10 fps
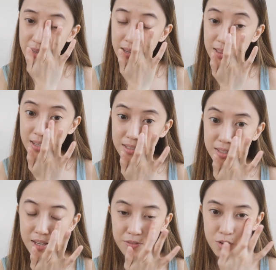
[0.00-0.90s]
and let it
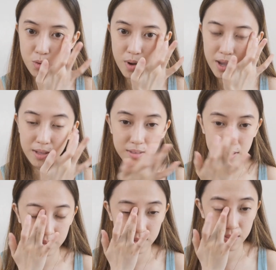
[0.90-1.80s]
set for a while.
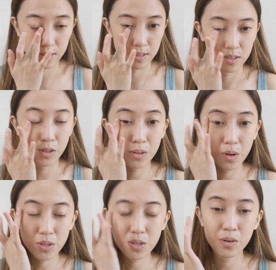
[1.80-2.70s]
You could
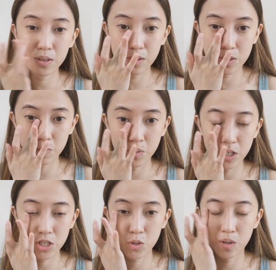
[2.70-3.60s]
also use a
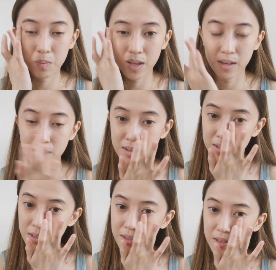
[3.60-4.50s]
brush to apply
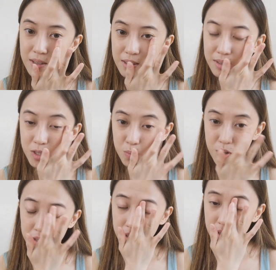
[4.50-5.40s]
this
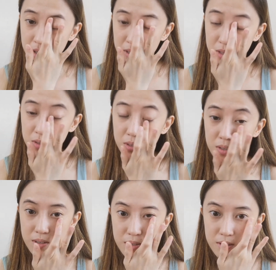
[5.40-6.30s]
product.
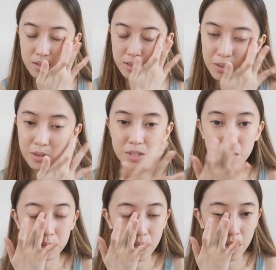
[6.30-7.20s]
You know,
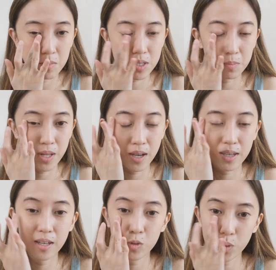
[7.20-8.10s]
sometimes
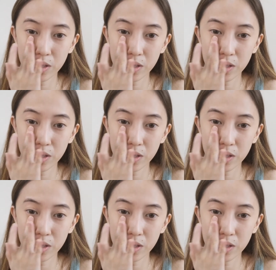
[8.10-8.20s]
applying it